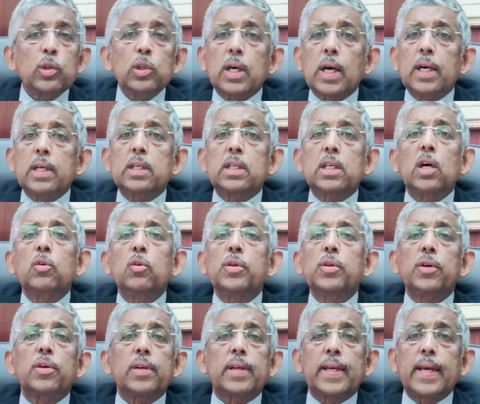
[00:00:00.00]
to cut down
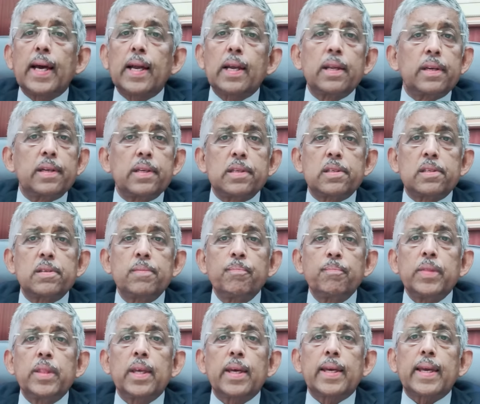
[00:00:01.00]
your calories.
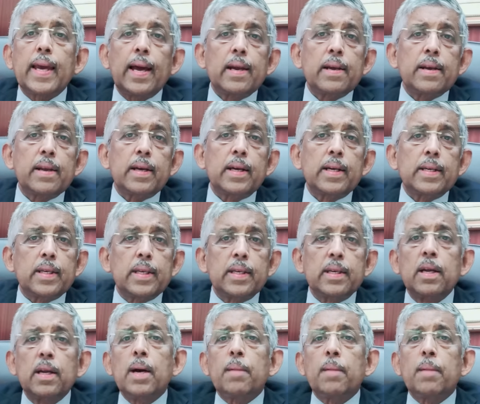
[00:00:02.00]
The calorie content